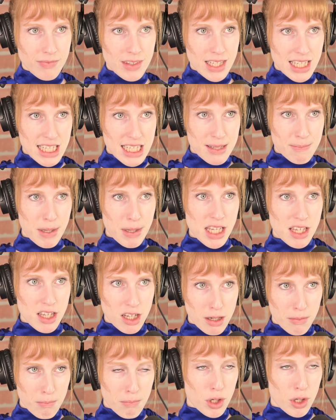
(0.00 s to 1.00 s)
Speaking
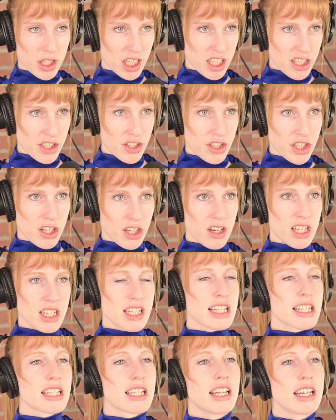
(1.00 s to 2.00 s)
on mortgage
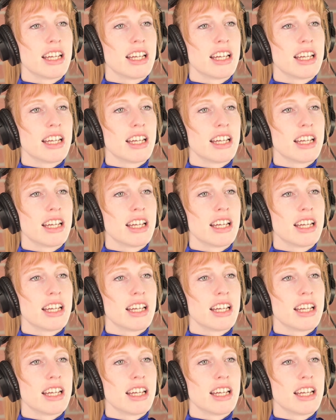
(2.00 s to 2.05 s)
insurance,